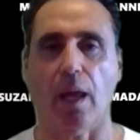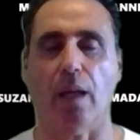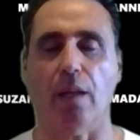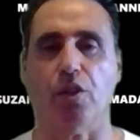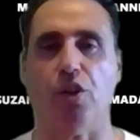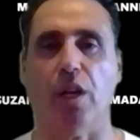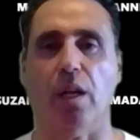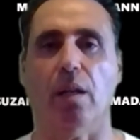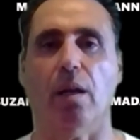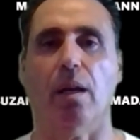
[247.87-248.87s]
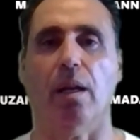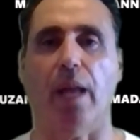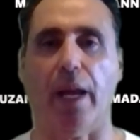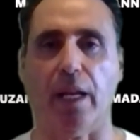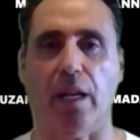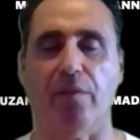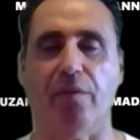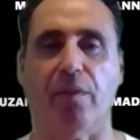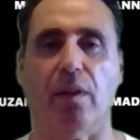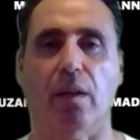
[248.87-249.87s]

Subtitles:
and turning a negative